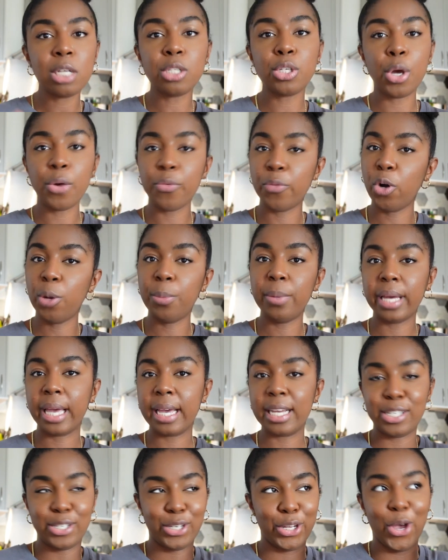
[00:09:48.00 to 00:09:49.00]
don't feel
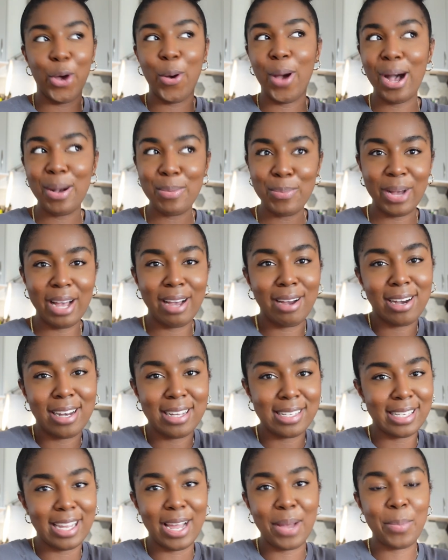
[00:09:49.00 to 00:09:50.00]
obligated to go out and buy a
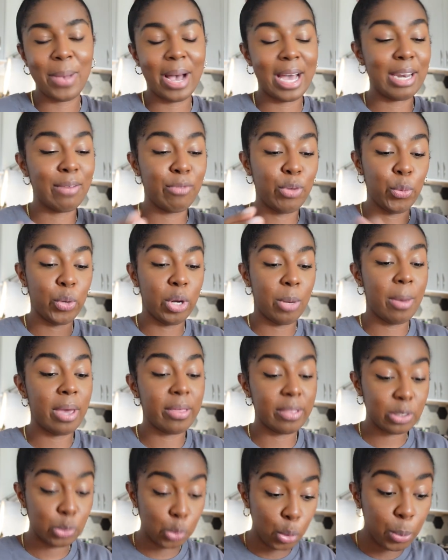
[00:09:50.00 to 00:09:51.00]
cast iron pan if you want to
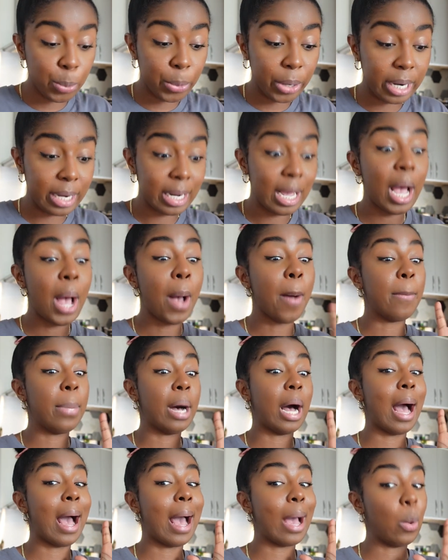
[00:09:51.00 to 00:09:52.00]
make this cornbread,
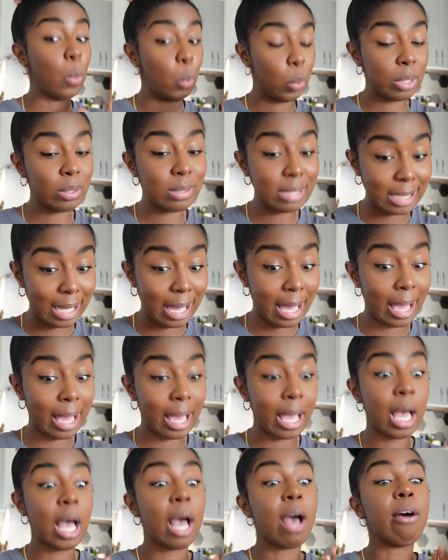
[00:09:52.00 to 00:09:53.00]
but I will
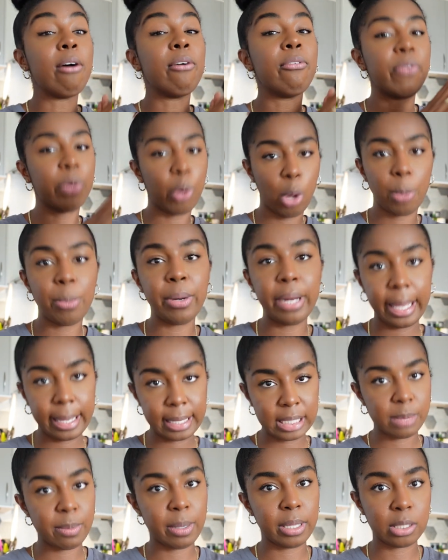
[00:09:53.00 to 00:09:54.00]
say feel
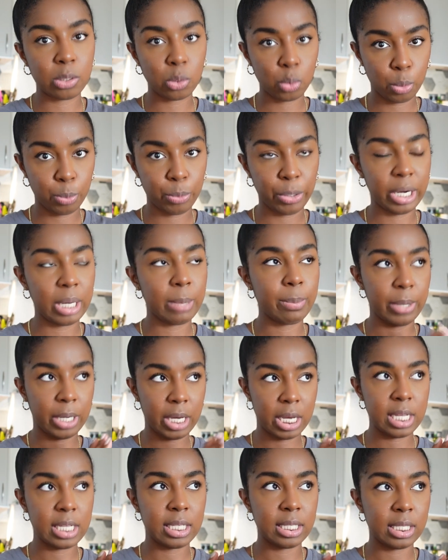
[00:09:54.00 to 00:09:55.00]
obligated to make this cornbread
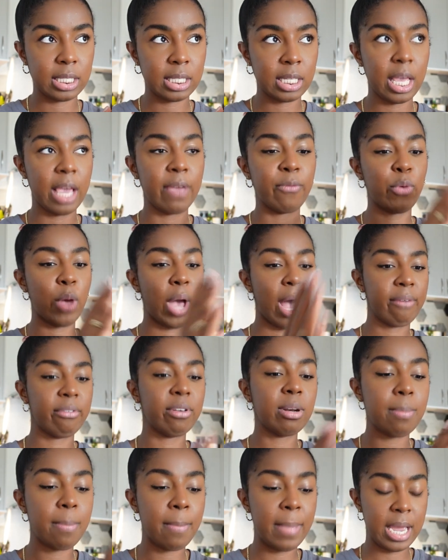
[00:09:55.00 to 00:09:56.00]
because if you
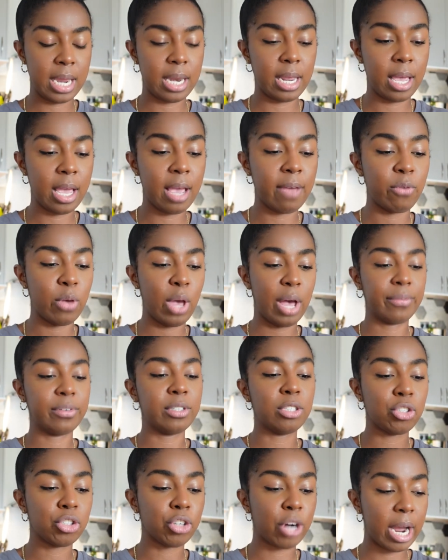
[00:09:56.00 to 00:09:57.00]
haven't made it, if you
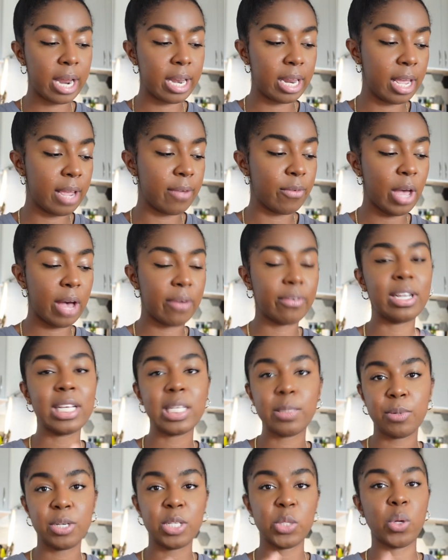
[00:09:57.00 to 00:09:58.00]
haven't tried it, if you haven't
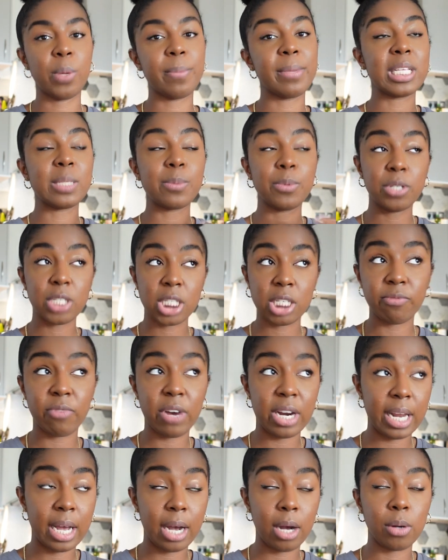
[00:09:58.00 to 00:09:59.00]
experienced what I'm experiencing
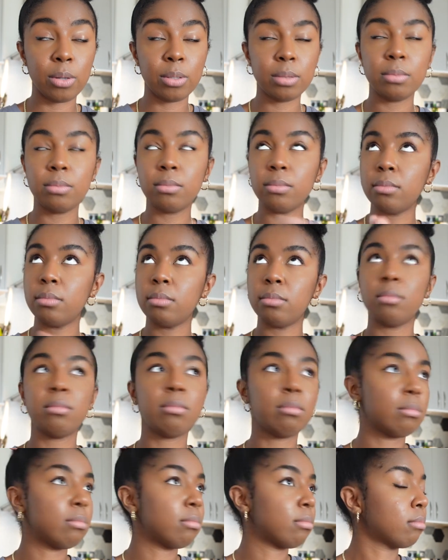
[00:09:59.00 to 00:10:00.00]
right now,
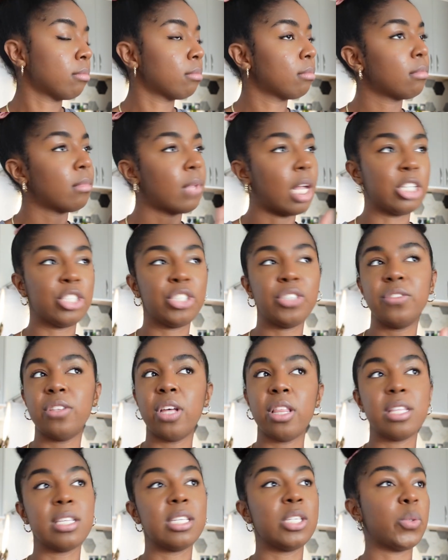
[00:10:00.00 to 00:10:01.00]
should have
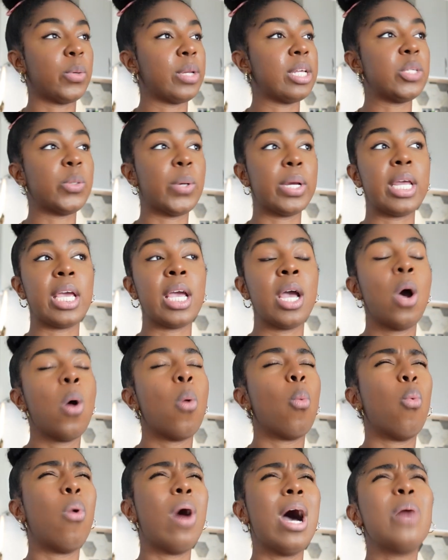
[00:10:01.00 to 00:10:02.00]
done this in 2020.
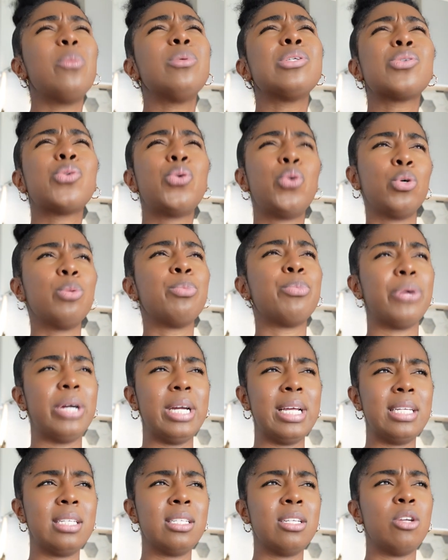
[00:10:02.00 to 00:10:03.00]
Why was
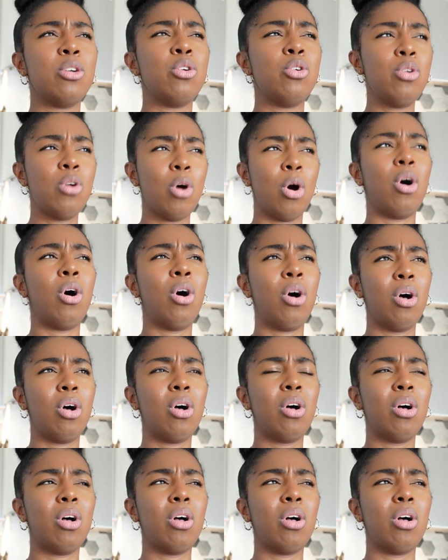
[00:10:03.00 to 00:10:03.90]
cornbread not